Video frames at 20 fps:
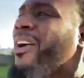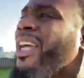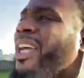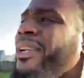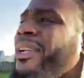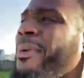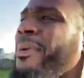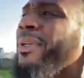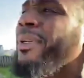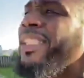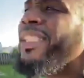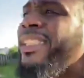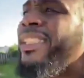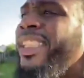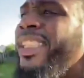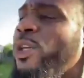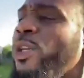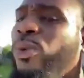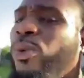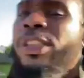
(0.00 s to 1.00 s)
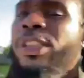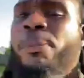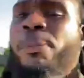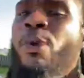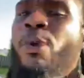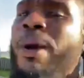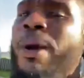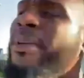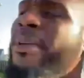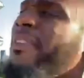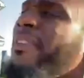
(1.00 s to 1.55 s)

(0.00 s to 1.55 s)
And they wanted to see who would support me, if